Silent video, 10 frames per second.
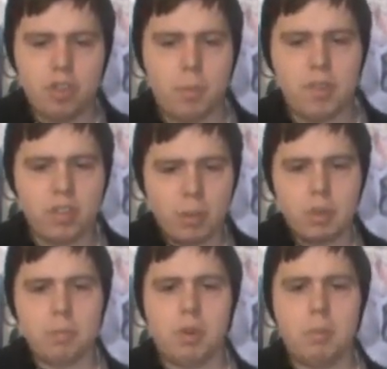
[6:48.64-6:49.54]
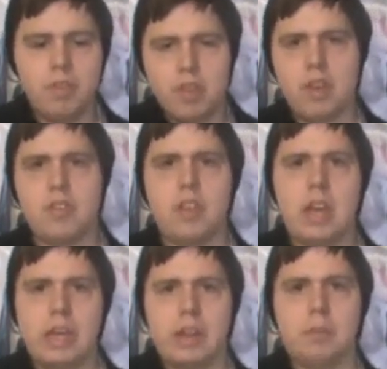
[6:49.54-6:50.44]
basically, the main premise is
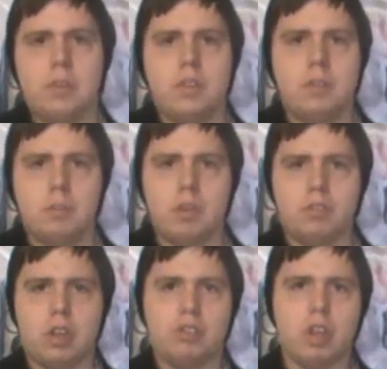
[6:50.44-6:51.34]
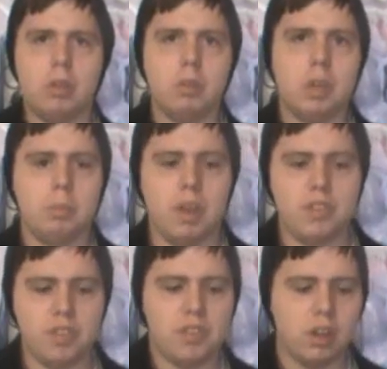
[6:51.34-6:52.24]
like, Shailene Woodley
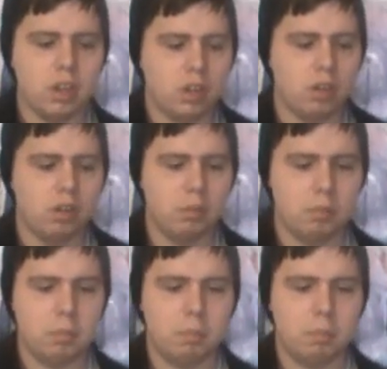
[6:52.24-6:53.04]
plays this young girl,